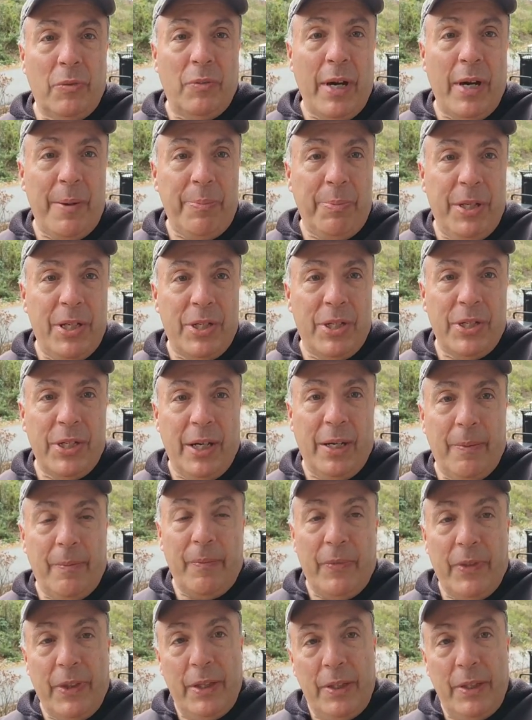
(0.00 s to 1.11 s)
wrap this
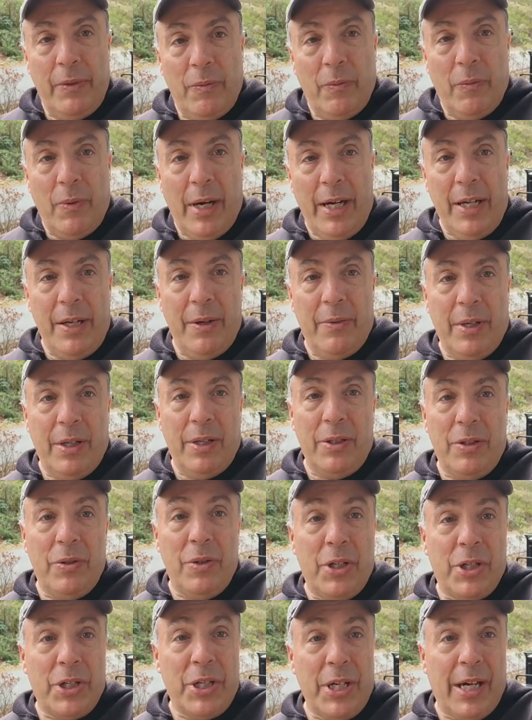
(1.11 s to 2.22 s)
up, why you want to
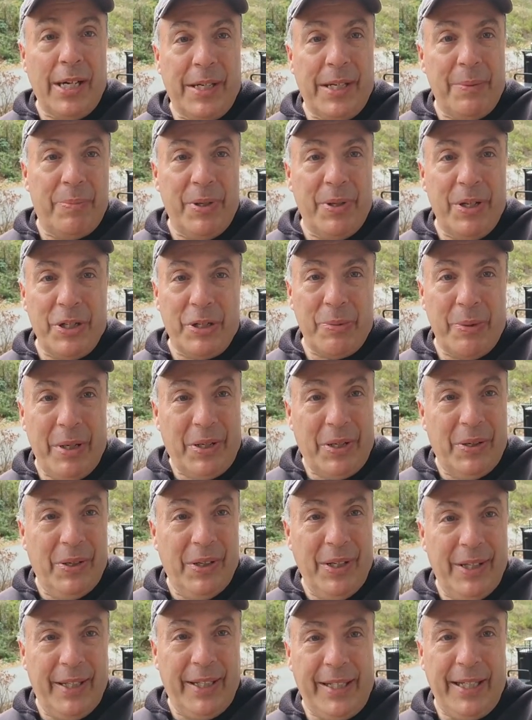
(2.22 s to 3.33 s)
do the shocking principle, I
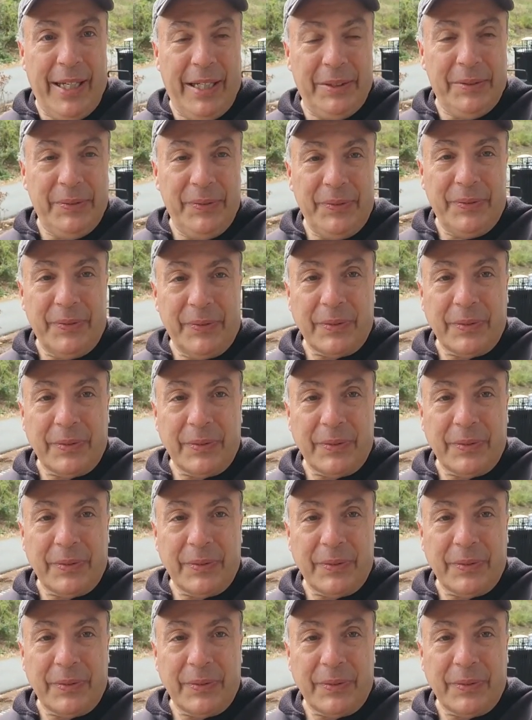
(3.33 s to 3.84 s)
call it that.